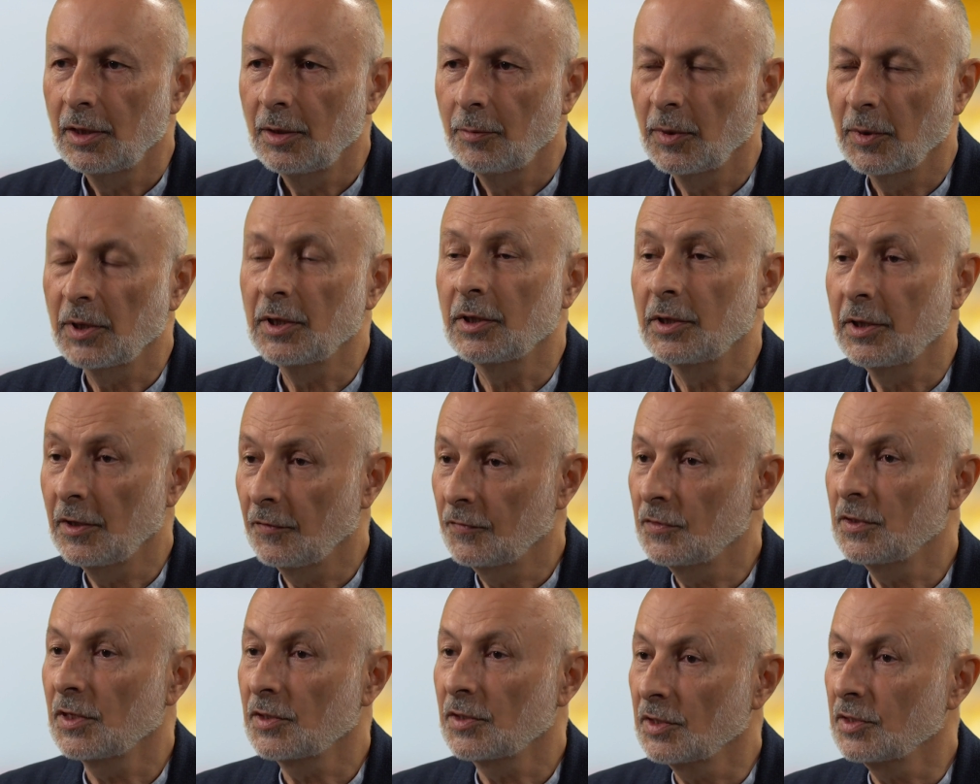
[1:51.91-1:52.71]
But it
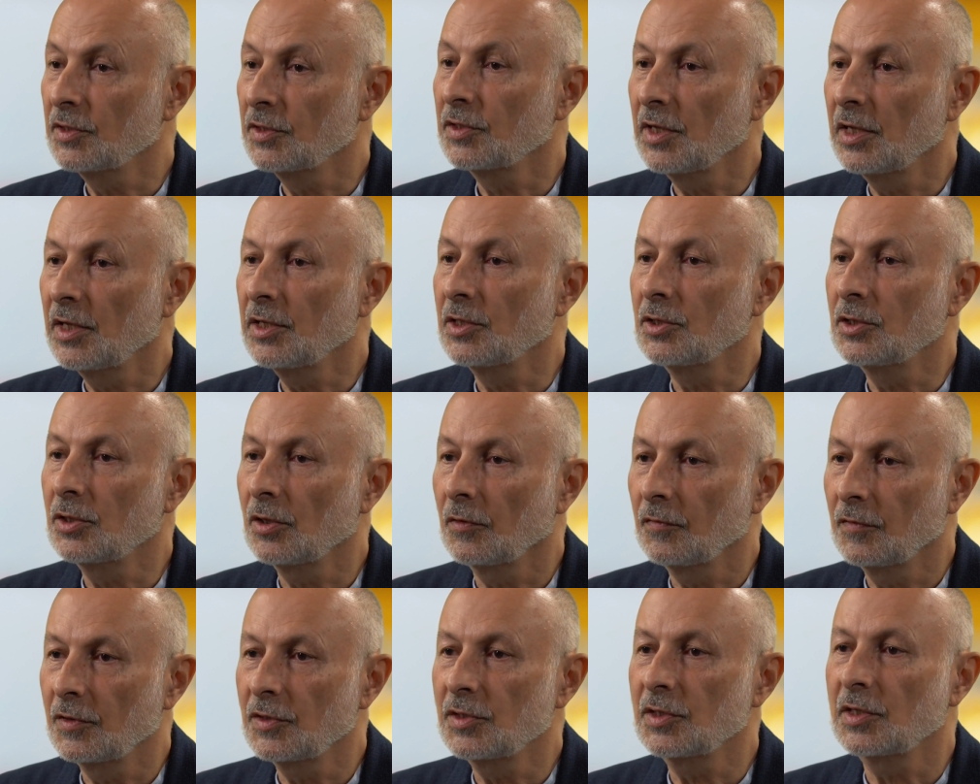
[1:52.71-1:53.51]
gives us a sense
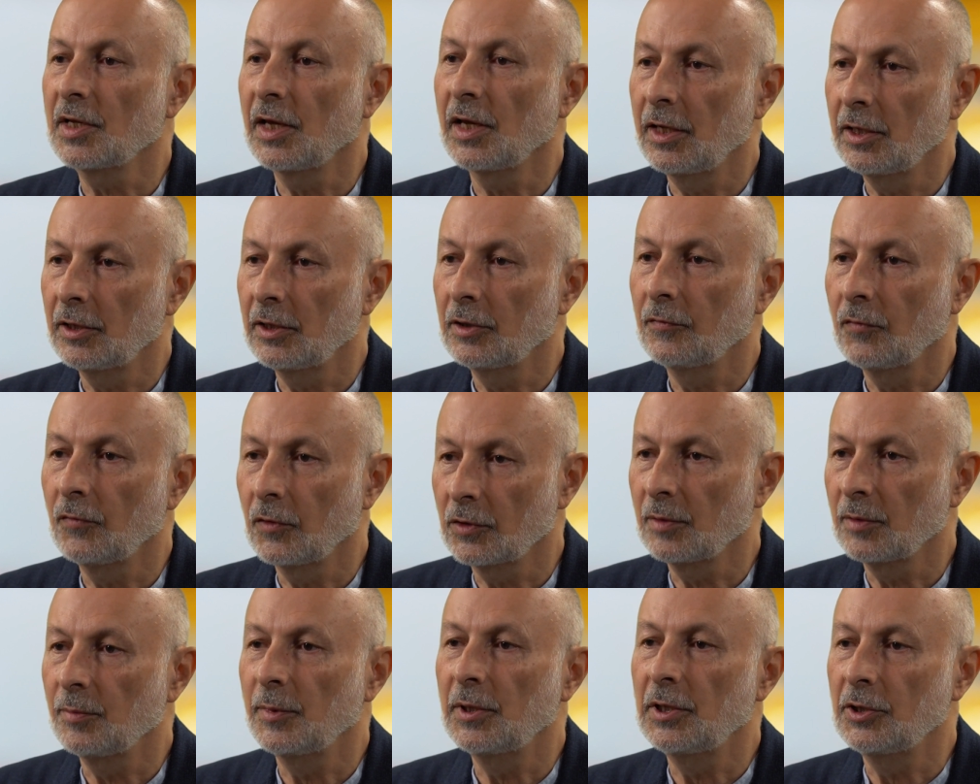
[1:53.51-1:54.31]
of the scale of
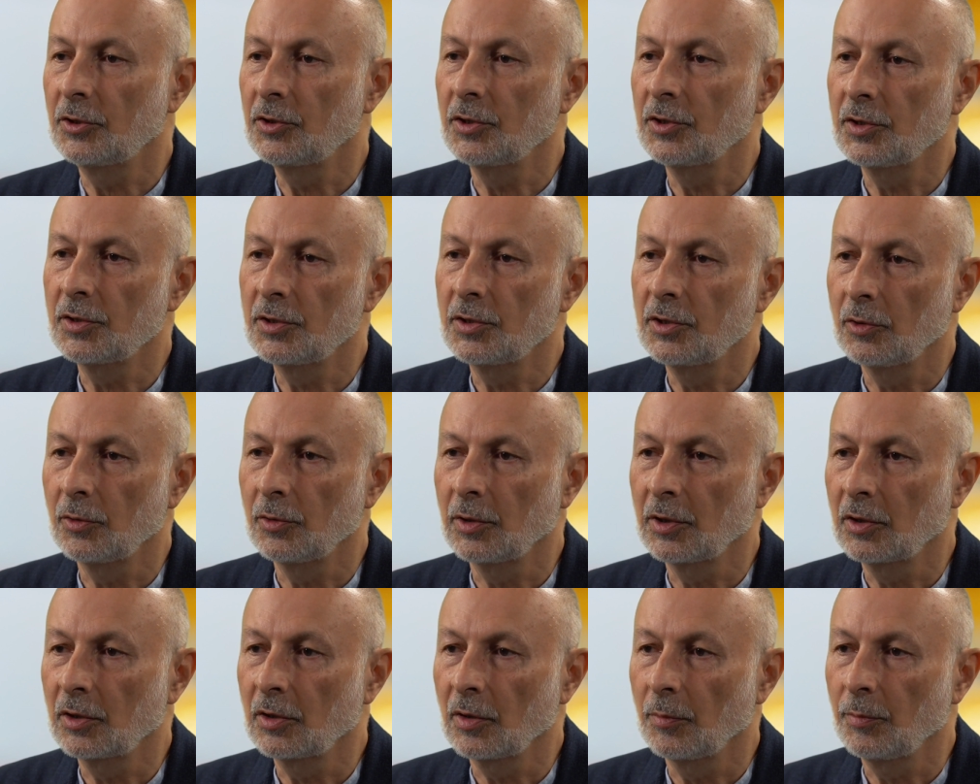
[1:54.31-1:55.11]
what the military is
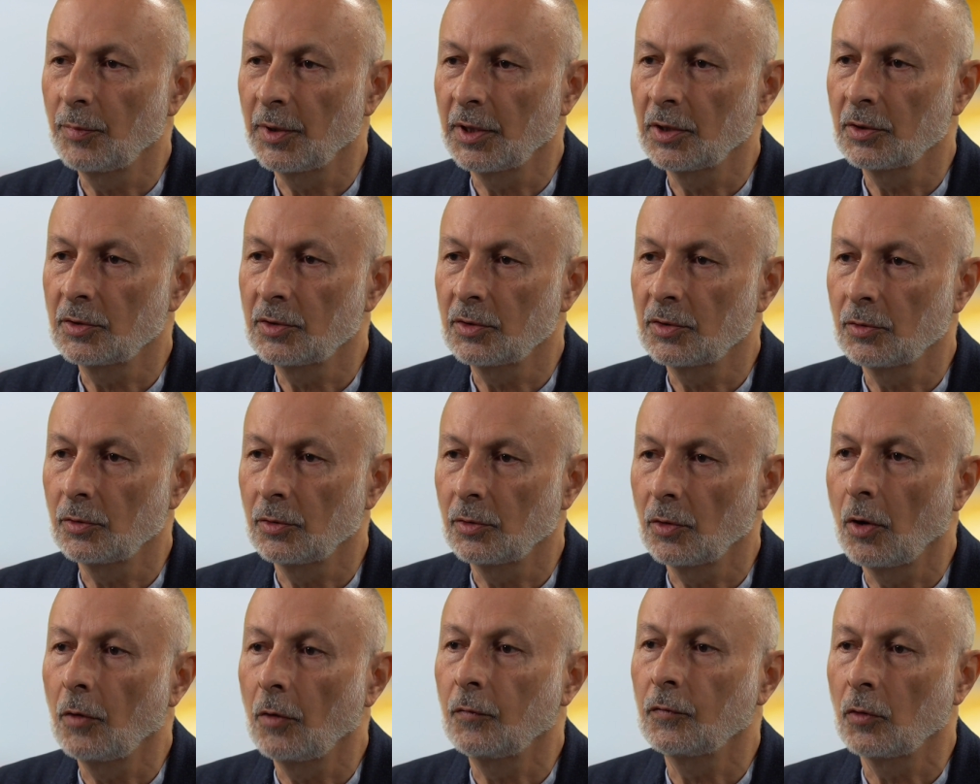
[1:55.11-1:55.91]
doing compared
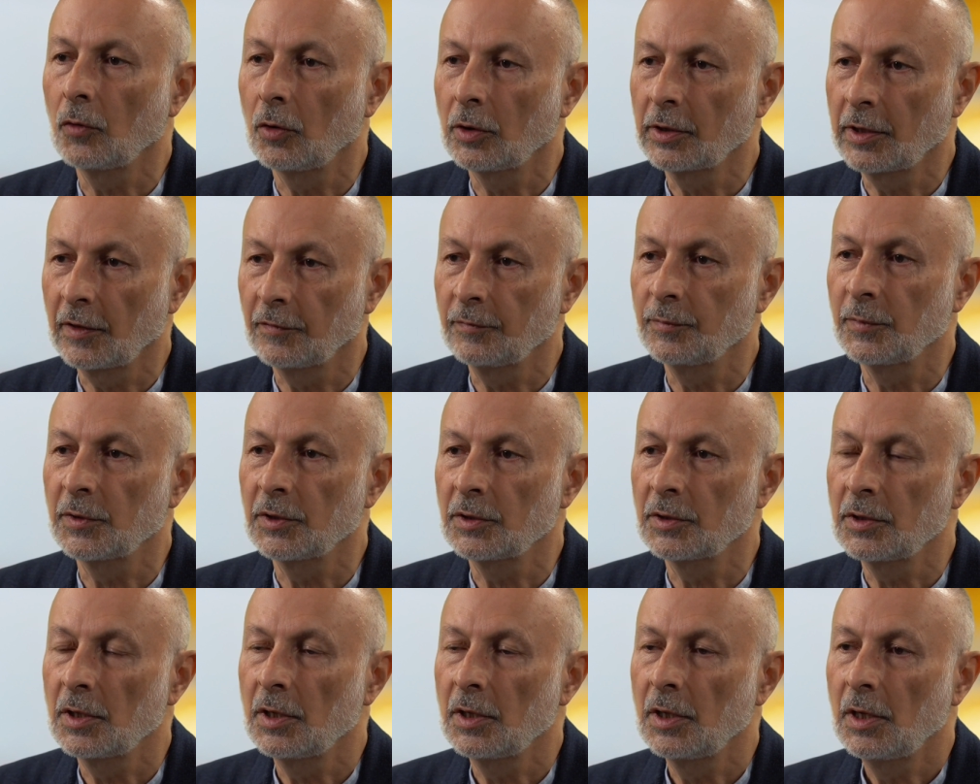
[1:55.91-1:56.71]
to overall
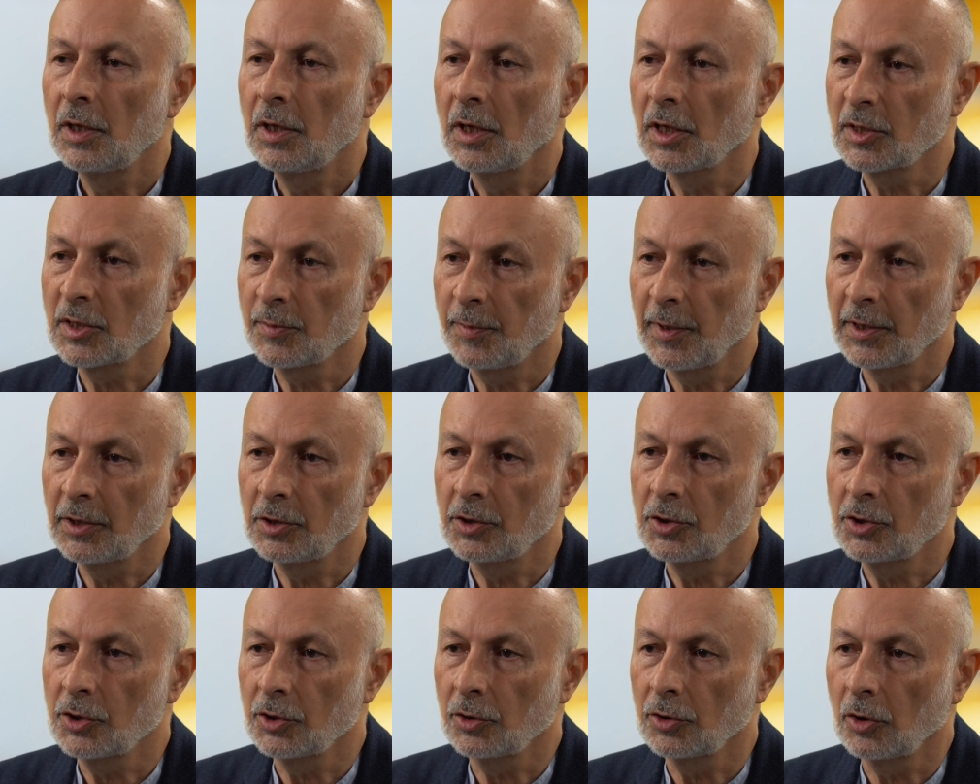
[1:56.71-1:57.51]
government
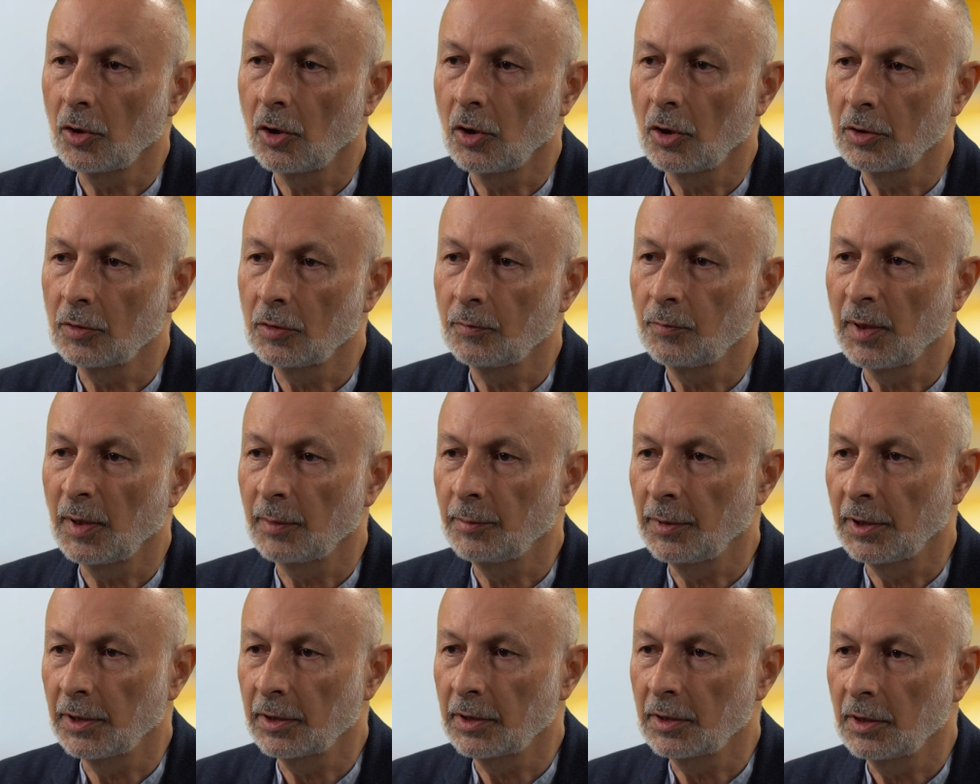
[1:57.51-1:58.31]
expenditure on
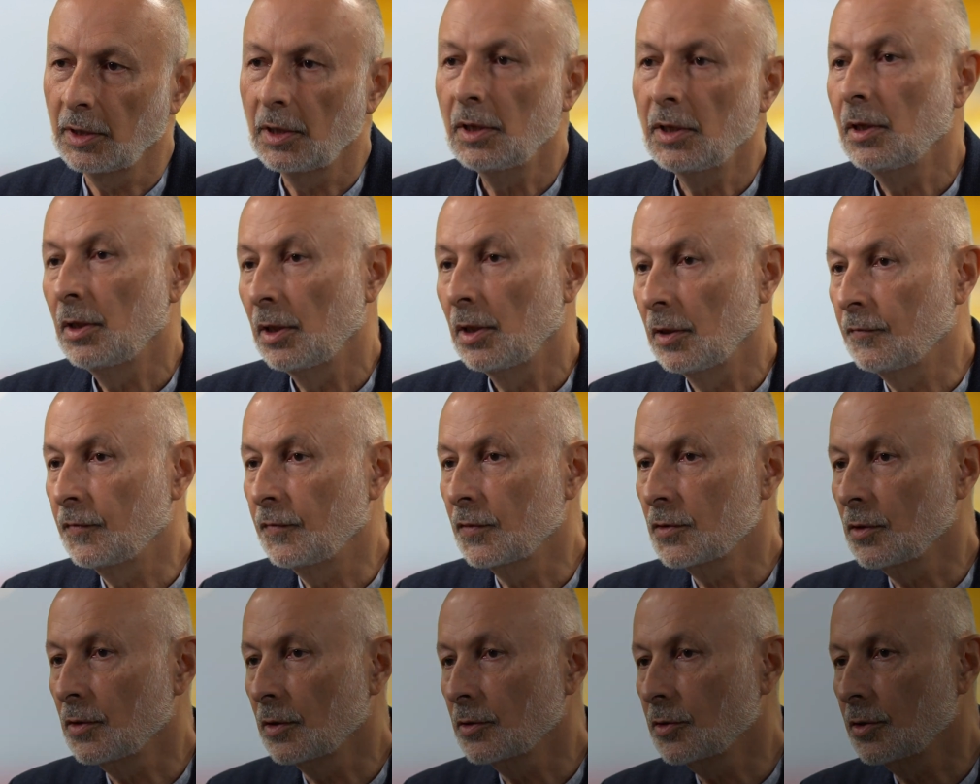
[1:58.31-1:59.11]
public
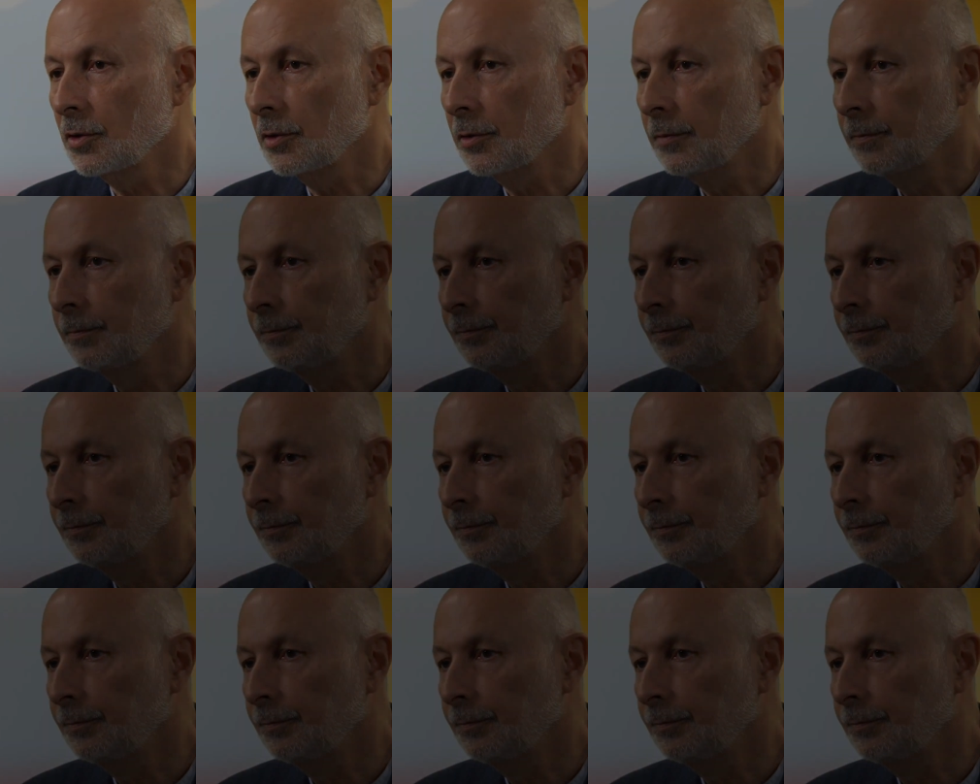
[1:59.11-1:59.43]
infrastructure.